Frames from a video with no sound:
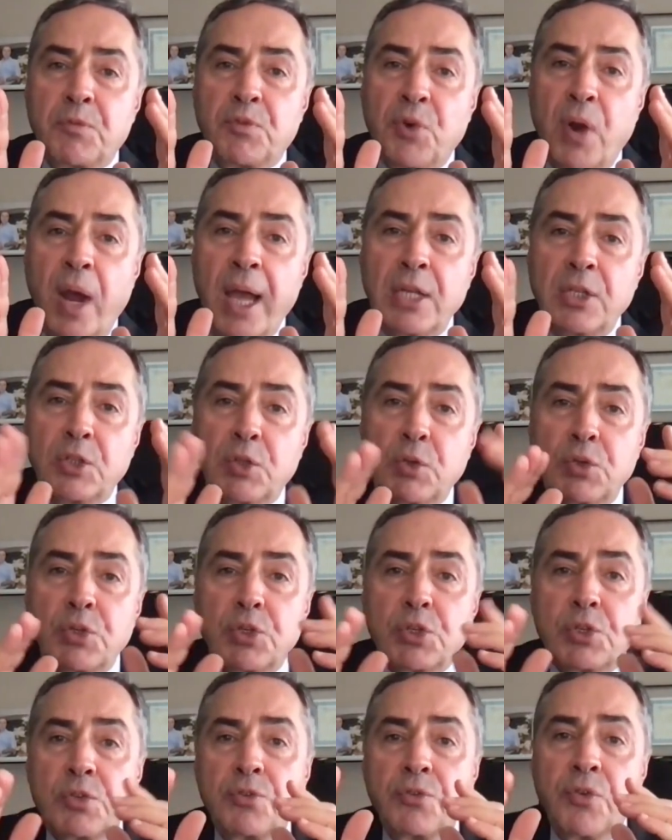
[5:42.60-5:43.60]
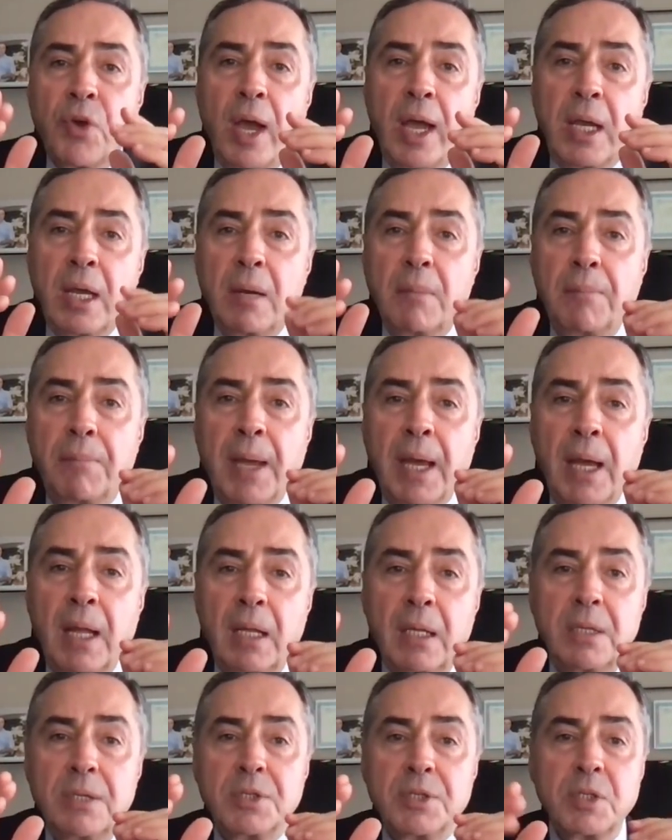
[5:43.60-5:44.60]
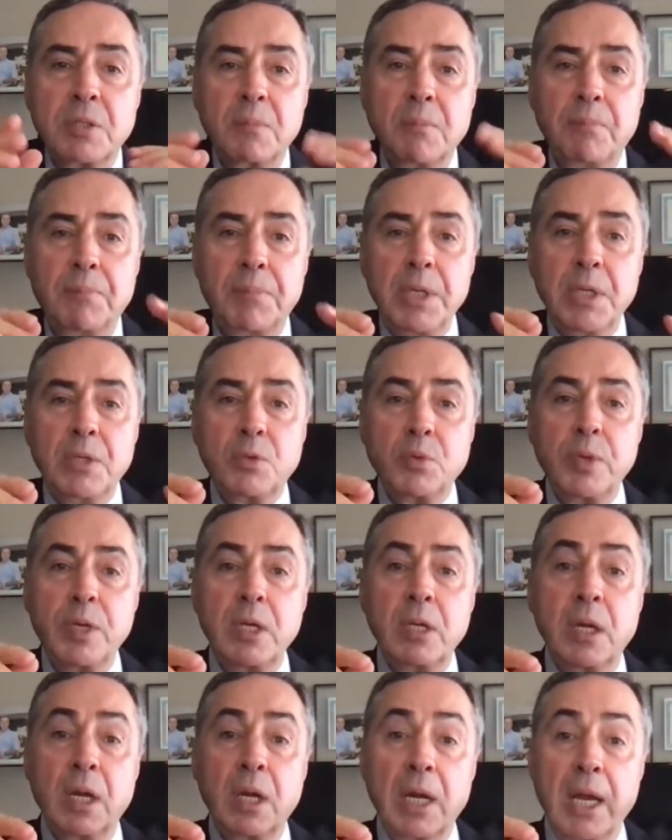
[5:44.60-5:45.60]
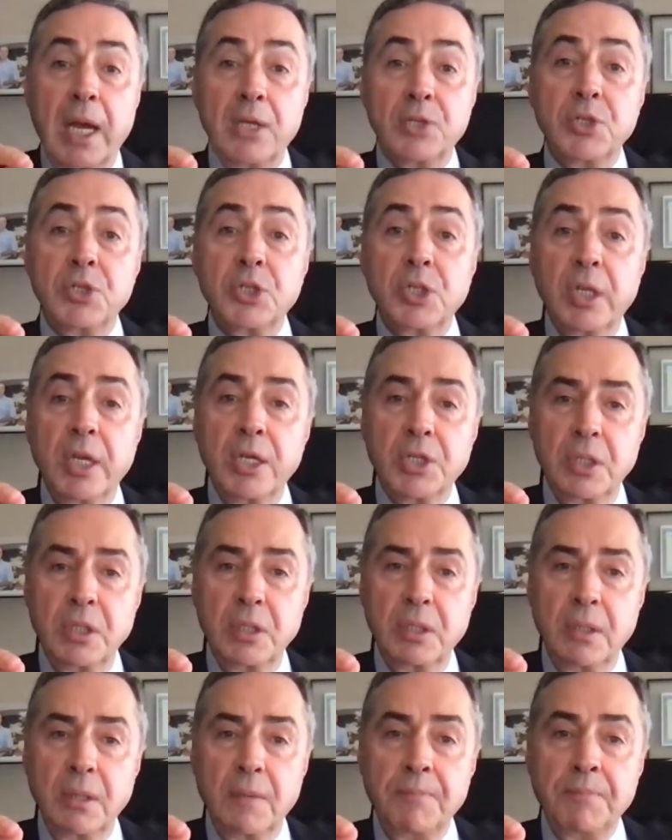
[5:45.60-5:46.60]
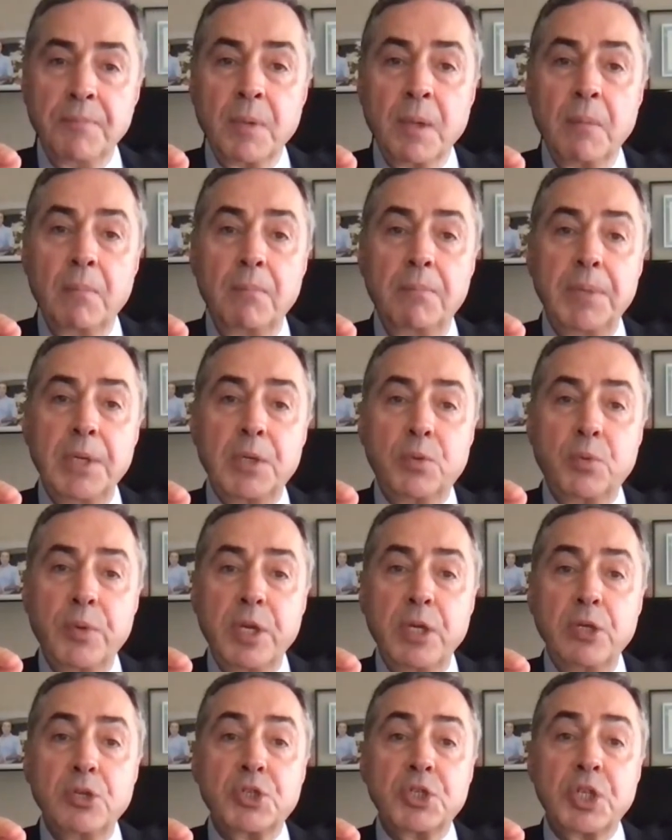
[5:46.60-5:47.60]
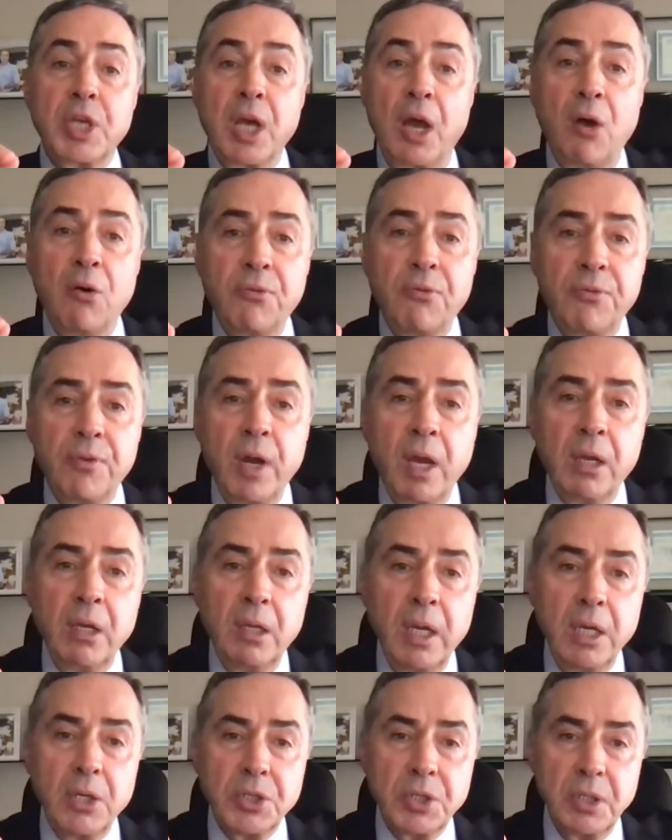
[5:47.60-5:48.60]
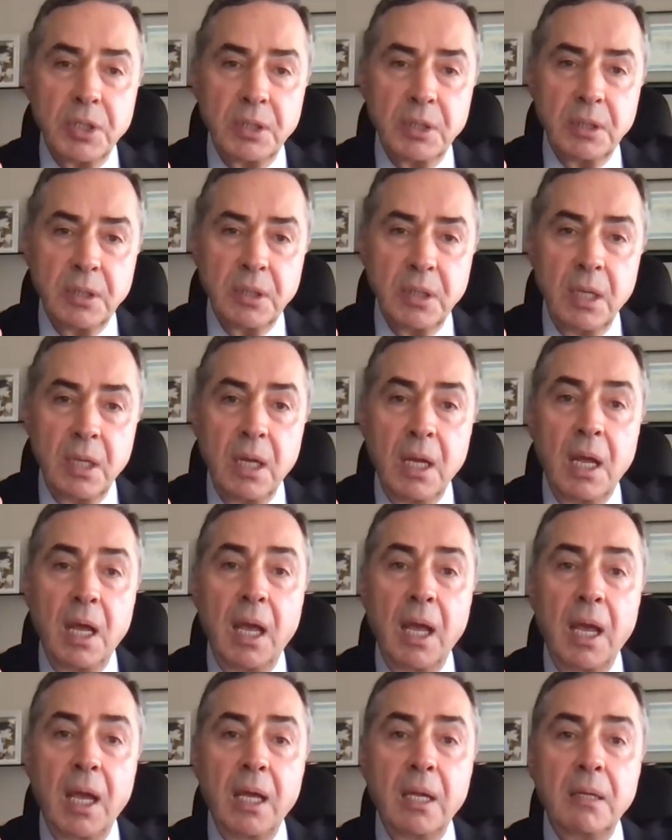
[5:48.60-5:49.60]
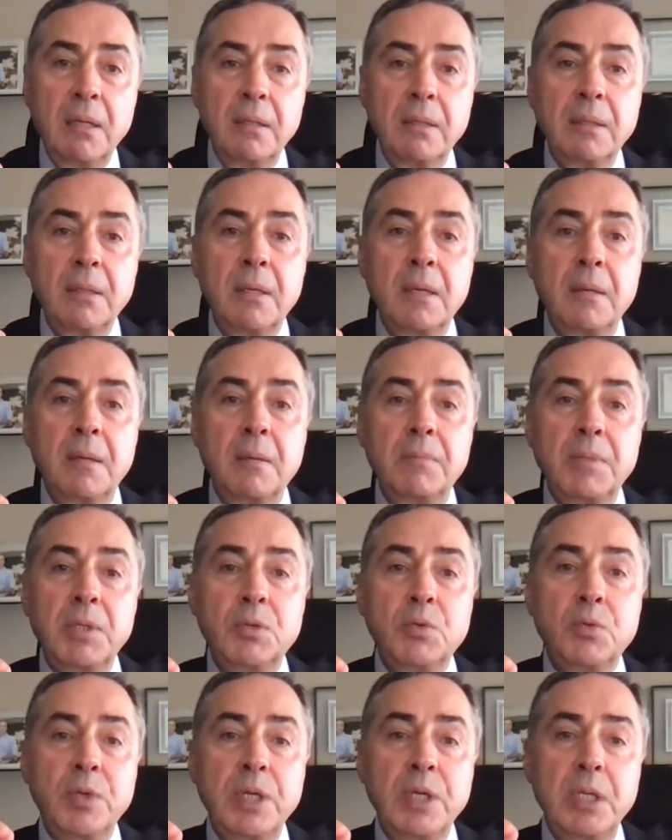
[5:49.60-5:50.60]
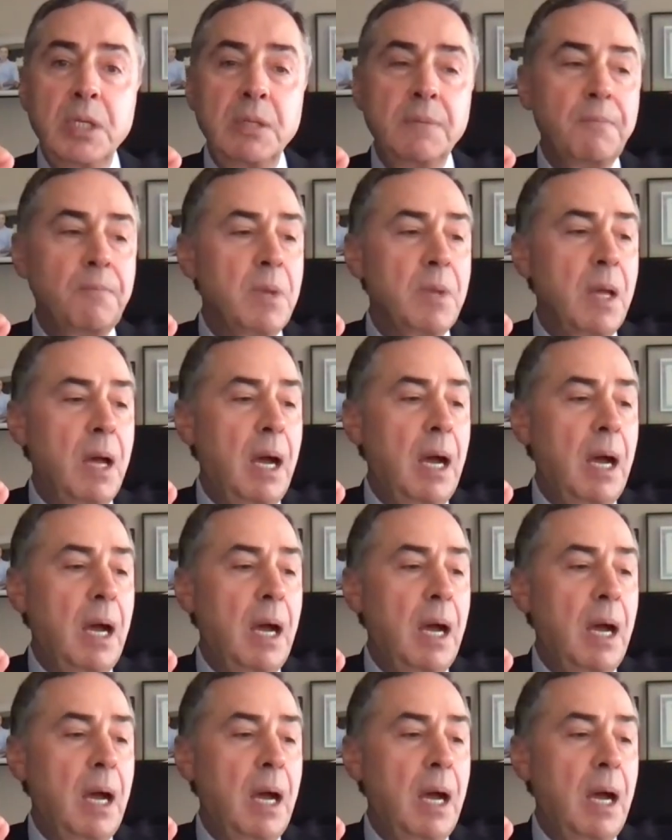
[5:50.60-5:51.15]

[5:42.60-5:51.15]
trying to strike a balance between legislation, between self-regulation, and between